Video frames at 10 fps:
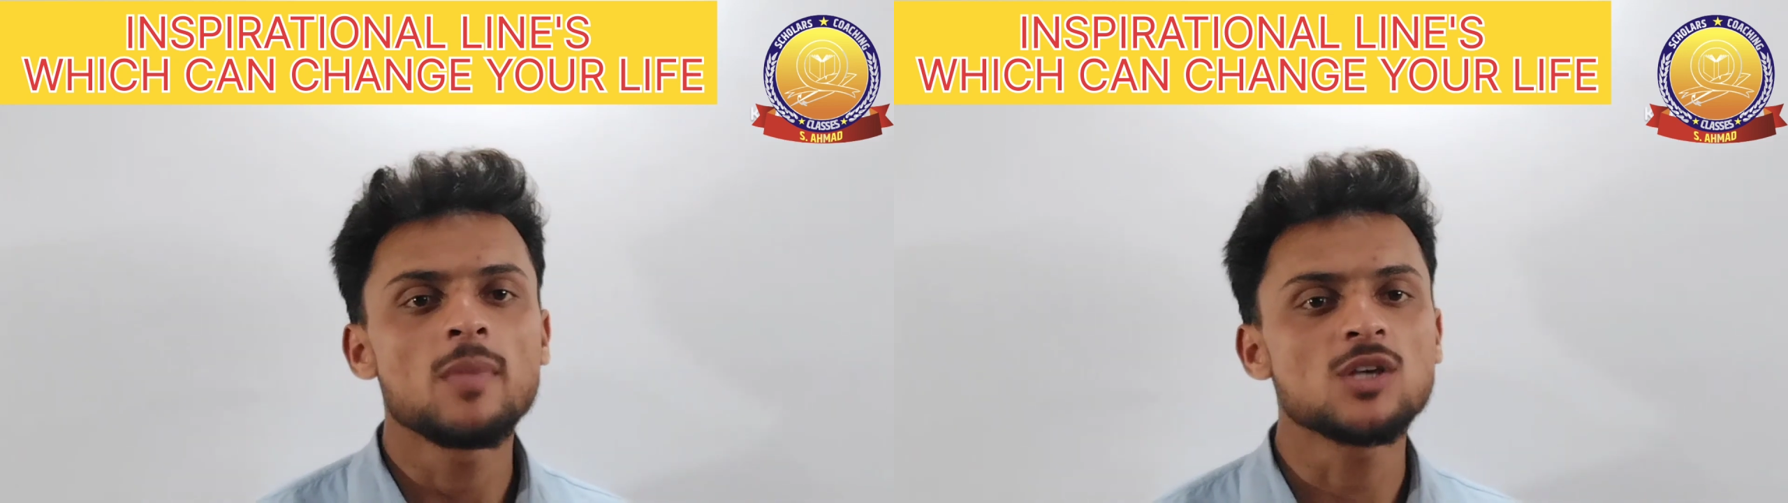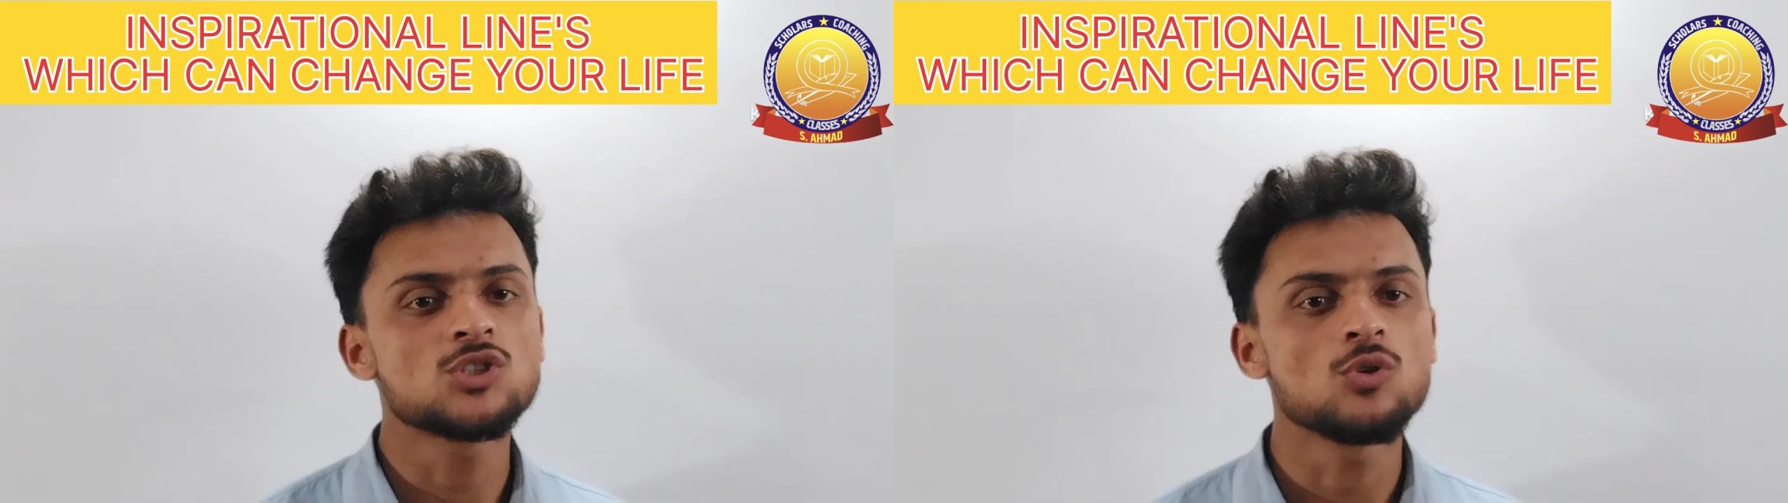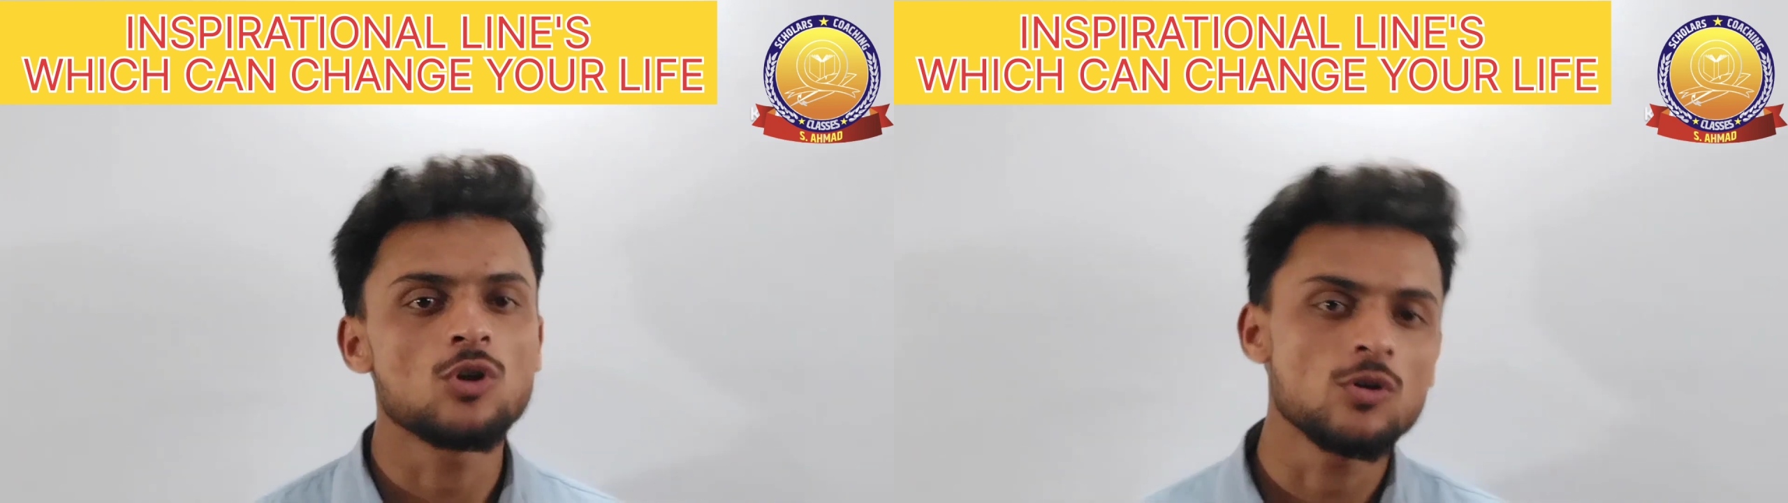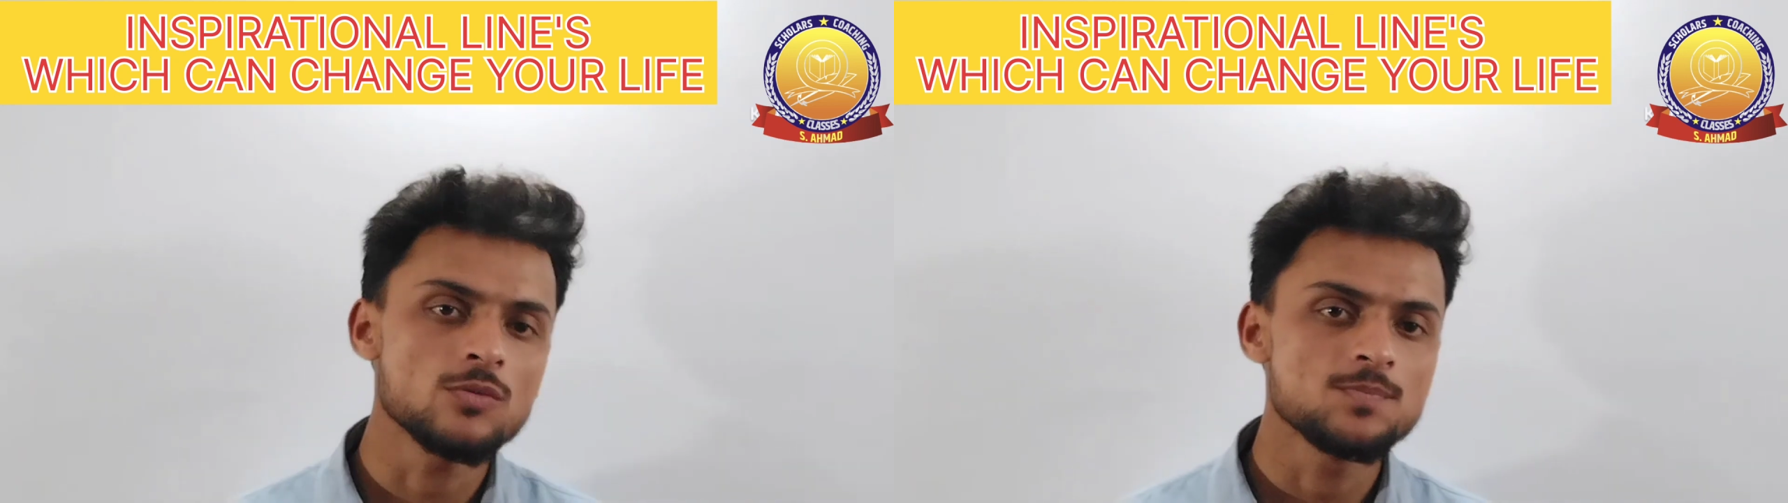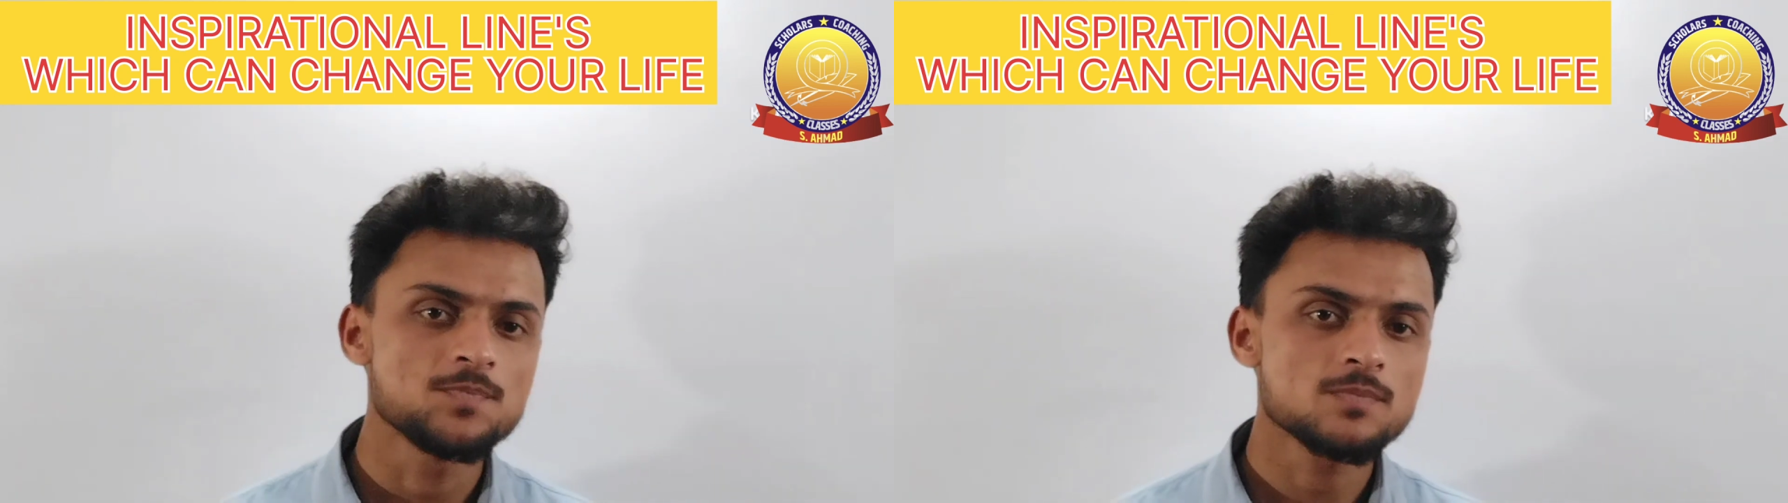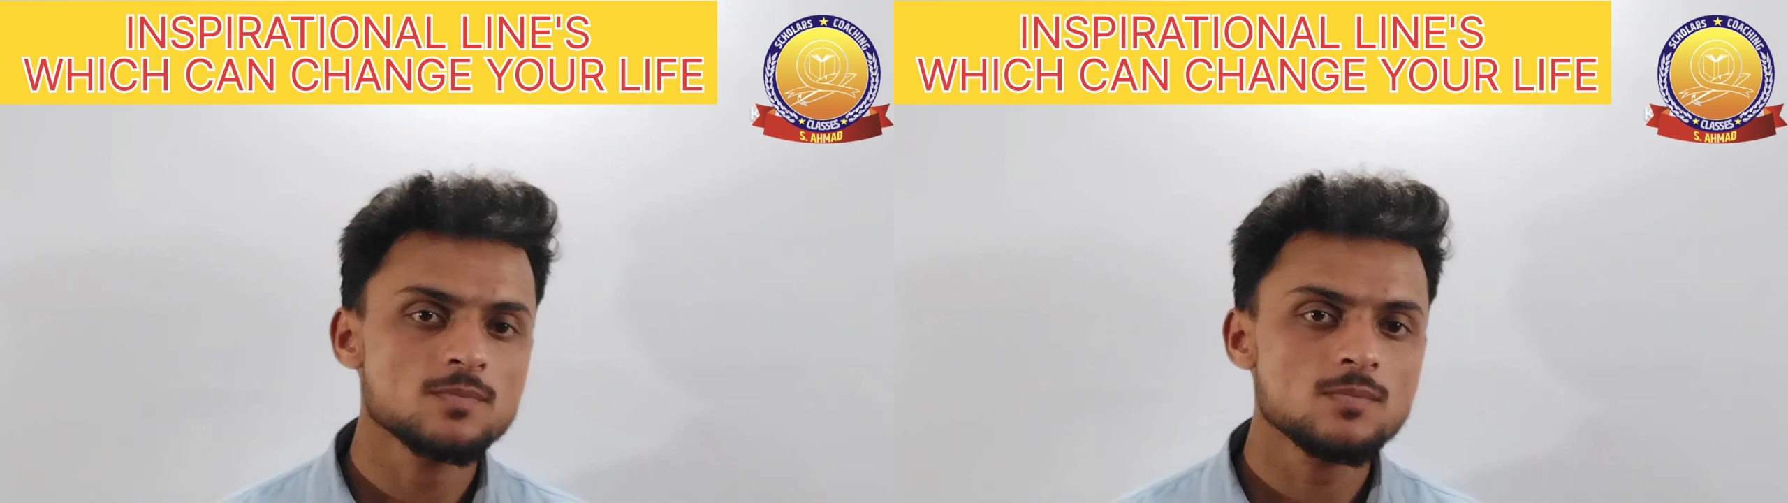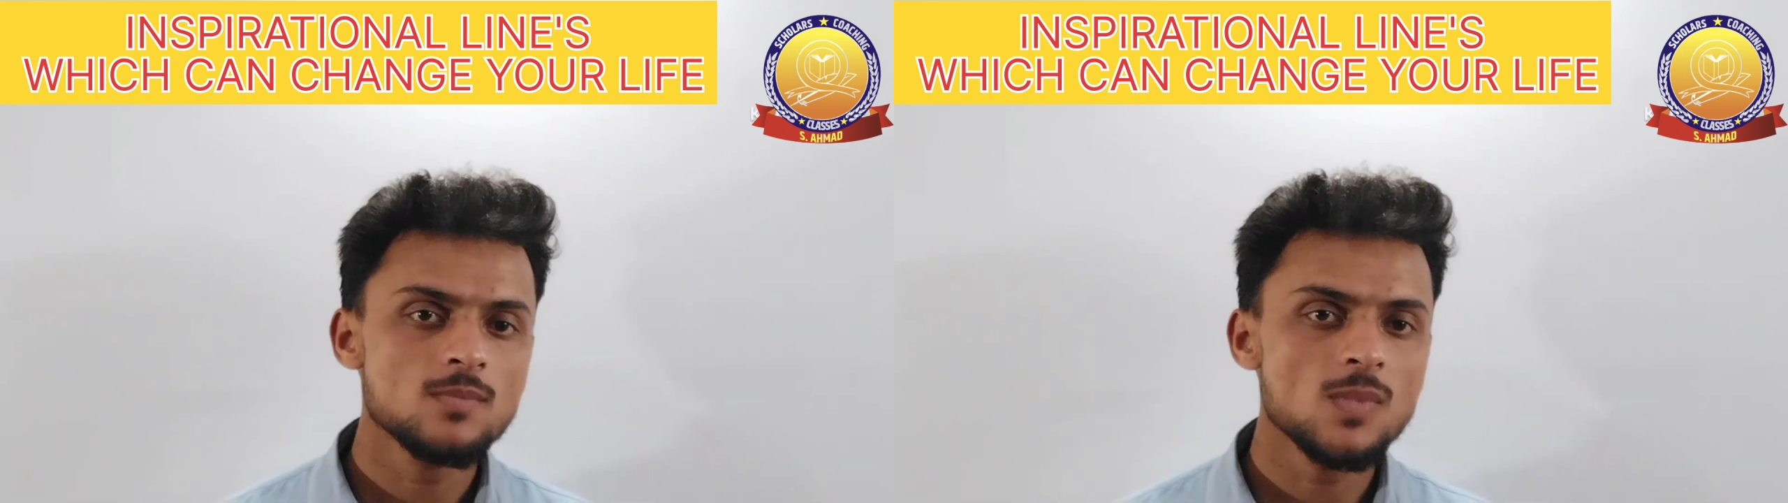makes you wrong.